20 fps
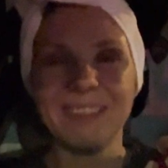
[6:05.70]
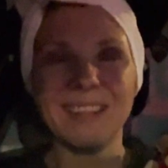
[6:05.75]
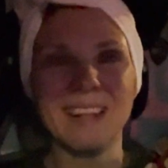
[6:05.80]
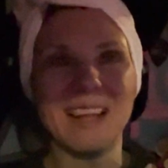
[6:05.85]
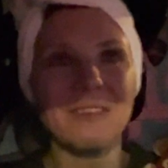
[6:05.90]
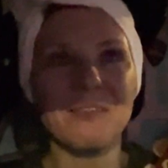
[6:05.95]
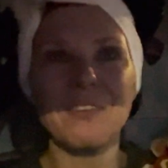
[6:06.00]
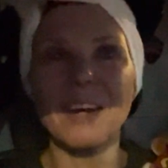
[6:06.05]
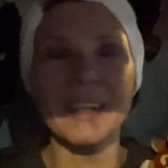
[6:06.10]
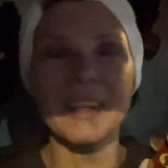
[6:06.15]

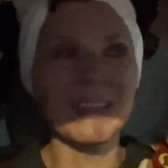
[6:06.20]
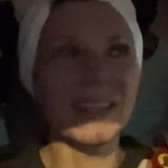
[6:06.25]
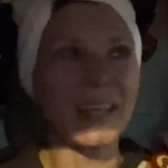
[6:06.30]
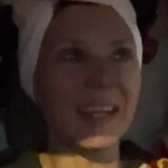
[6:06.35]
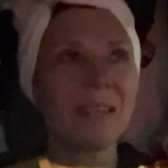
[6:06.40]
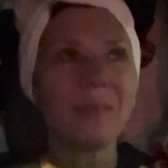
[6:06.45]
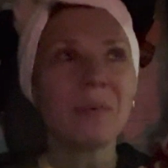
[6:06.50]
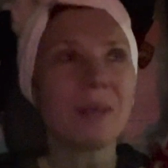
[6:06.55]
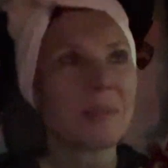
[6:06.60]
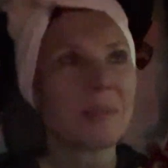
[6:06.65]
like finding
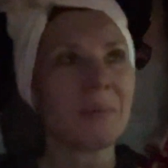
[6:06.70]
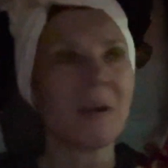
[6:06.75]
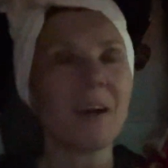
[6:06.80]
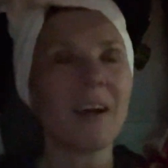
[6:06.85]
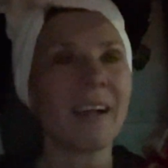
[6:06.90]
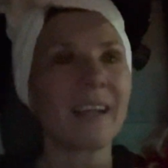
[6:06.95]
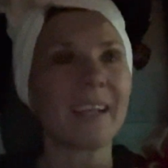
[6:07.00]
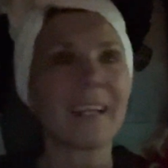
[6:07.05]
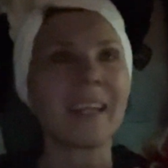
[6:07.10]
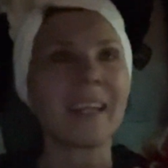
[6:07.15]
anywhere to
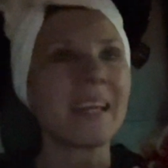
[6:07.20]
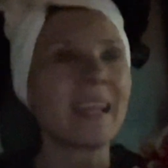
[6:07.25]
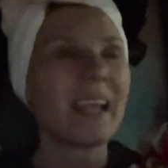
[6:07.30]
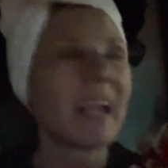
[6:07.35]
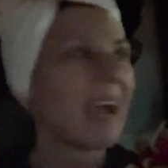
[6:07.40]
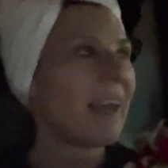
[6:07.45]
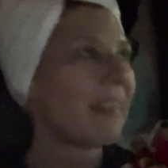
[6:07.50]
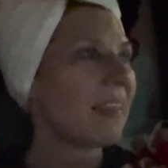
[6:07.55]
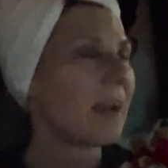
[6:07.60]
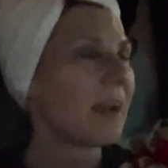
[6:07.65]
park.
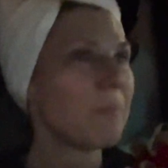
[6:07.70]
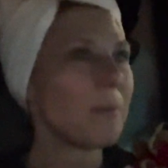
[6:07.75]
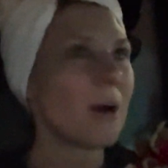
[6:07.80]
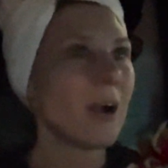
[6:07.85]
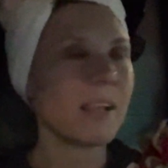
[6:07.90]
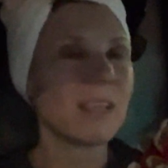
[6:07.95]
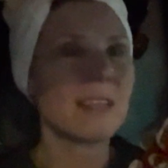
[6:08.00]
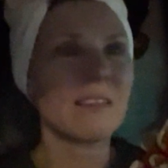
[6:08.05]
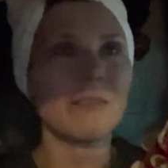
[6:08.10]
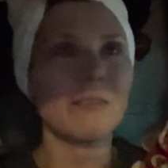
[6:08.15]
And that
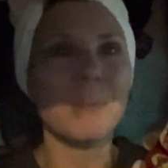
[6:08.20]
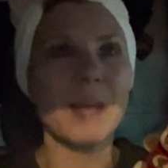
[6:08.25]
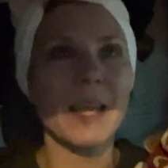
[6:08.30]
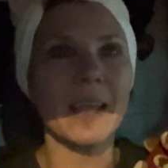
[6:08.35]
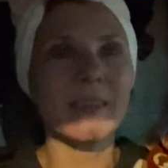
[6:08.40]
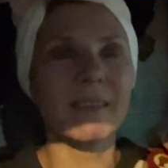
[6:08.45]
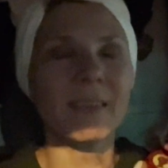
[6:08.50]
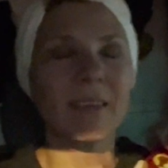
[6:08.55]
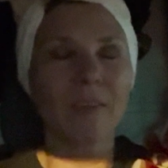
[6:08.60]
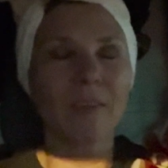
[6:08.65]
parking
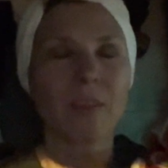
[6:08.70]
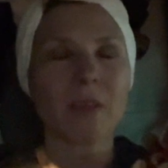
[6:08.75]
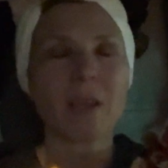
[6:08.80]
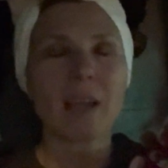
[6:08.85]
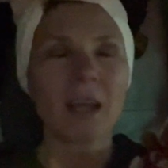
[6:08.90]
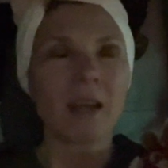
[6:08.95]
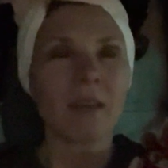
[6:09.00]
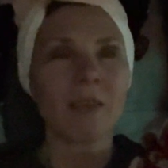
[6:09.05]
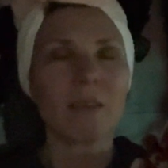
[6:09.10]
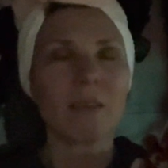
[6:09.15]
space, or the,
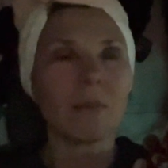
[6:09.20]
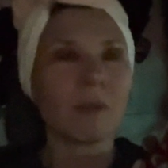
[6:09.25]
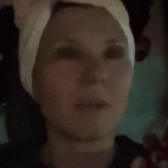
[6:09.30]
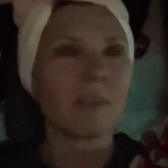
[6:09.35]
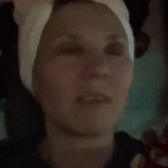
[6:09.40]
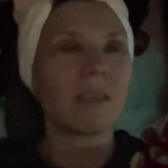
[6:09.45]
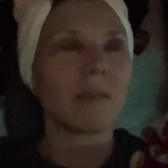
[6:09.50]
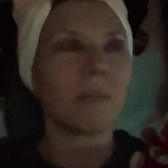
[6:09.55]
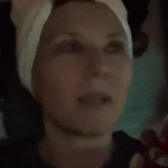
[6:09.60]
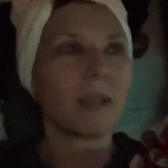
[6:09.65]
uh,
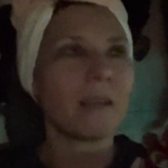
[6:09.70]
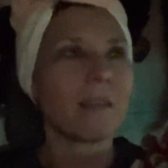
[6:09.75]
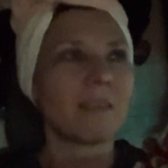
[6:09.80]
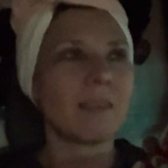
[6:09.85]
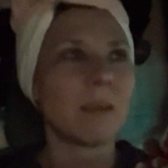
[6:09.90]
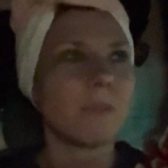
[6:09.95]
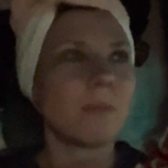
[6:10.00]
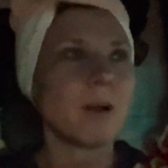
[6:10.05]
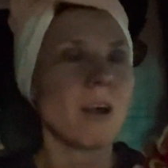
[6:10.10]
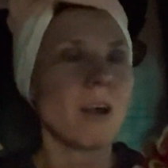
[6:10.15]
was was the place
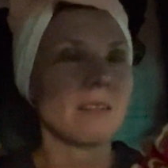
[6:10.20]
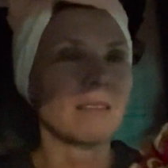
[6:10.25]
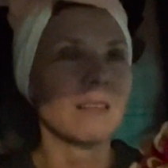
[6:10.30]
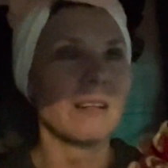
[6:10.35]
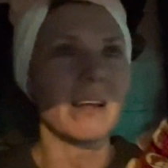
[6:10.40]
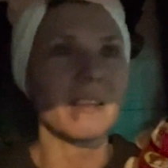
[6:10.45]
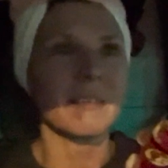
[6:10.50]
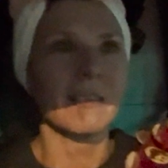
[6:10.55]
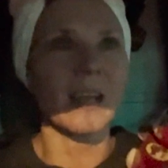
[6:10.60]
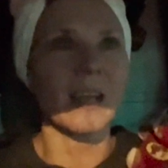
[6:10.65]
I parked
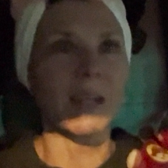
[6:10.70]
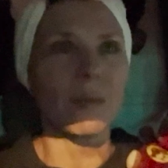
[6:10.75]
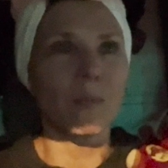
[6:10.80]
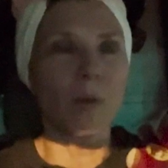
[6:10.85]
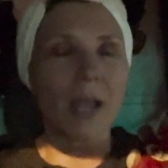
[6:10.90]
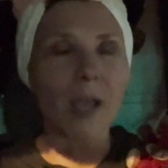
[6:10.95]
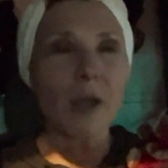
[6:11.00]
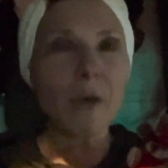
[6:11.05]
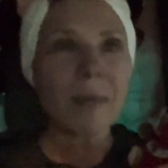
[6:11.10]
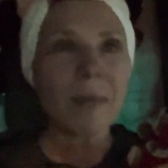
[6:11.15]
last night in
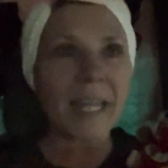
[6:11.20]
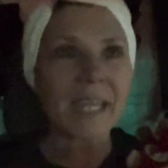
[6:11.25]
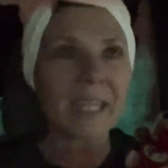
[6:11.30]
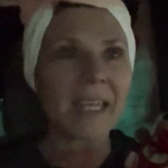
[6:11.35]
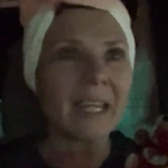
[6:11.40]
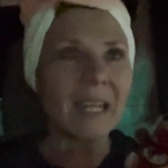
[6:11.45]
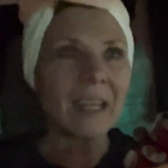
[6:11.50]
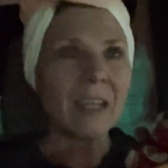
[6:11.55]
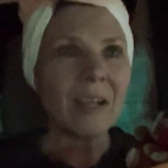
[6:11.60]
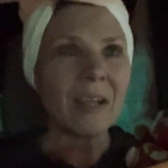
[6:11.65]

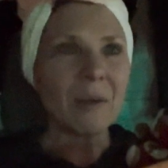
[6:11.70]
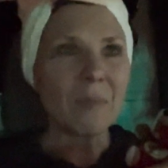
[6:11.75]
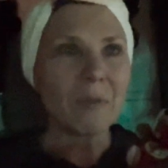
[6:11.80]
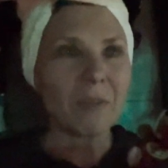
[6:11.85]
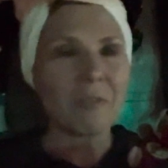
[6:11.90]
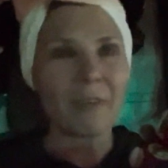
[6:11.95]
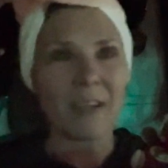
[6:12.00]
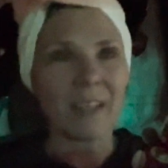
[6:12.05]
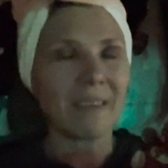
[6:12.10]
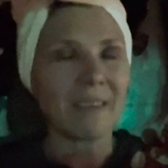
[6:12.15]
Wyoming,
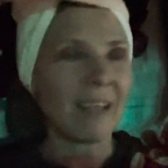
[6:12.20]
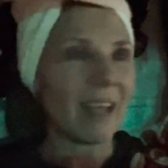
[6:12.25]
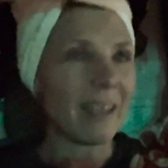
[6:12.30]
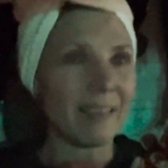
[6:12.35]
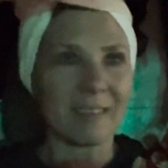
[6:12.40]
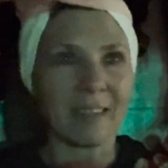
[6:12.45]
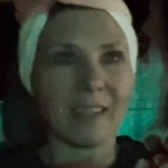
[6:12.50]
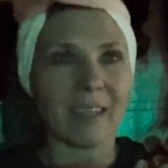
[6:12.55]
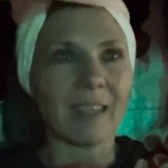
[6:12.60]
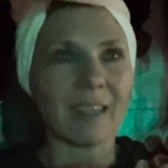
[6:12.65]
was
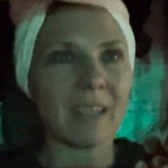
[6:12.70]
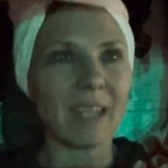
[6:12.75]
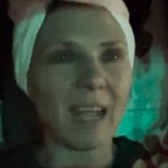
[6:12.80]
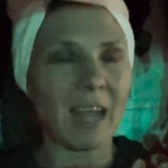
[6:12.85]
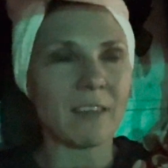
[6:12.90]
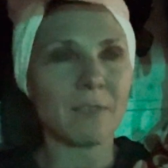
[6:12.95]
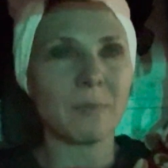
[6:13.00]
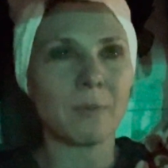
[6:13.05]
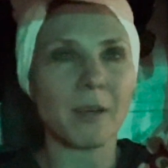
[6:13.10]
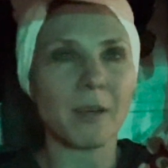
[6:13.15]
fantastic in
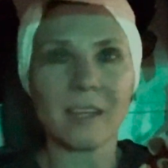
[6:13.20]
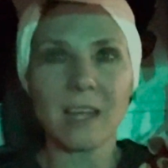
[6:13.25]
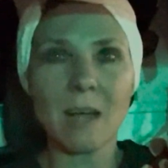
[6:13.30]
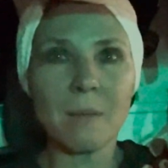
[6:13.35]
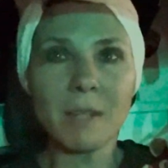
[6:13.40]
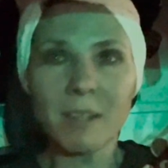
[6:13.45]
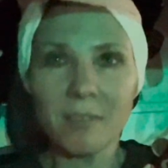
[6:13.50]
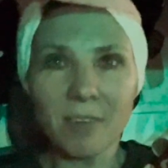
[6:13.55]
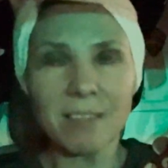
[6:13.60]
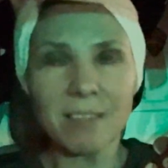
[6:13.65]
Casper. I can't
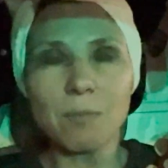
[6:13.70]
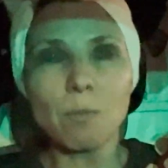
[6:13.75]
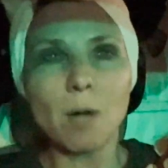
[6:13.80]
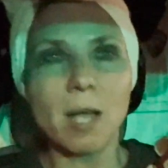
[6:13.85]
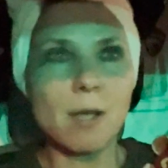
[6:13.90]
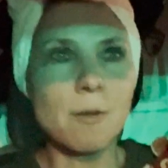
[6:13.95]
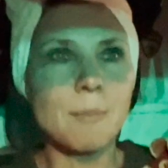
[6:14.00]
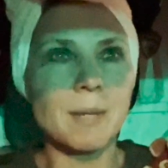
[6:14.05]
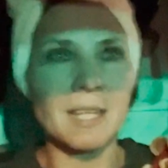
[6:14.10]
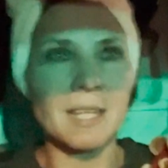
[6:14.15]
believe I was in
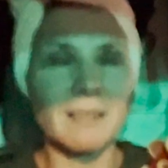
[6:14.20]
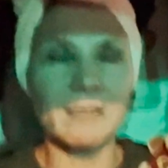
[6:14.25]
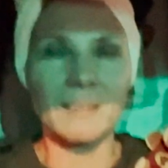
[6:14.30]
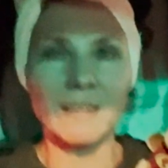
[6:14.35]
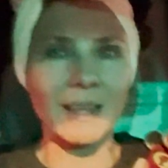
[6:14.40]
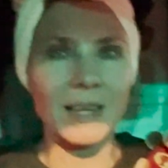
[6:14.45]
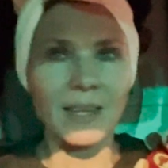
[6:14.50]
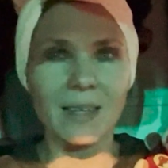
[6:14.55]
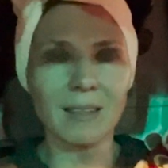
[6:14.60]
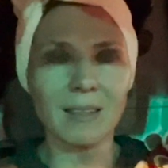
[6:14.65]
Wyoming
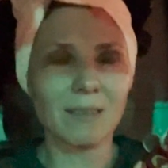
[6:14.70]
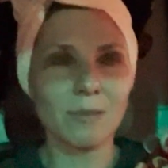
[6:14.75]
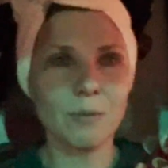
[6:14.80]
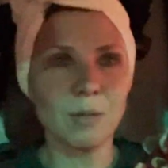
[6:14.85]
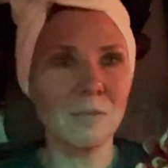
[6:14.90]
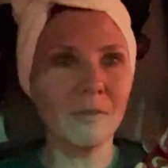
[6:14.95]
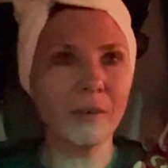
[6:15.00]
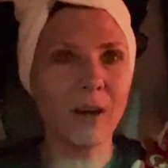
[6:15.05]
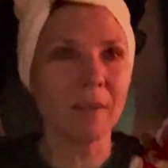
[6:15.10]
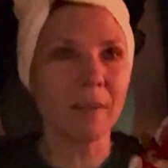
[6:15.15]
like
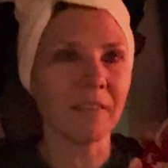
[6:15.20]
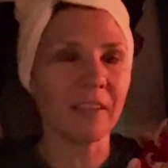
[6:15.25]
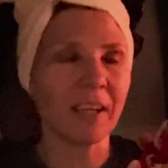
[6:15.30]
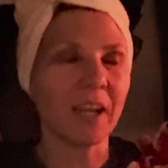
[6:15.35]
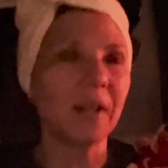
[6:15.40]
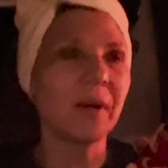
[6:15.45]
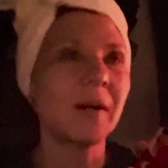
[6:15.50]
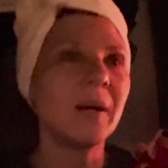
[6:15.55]
24 hours ago.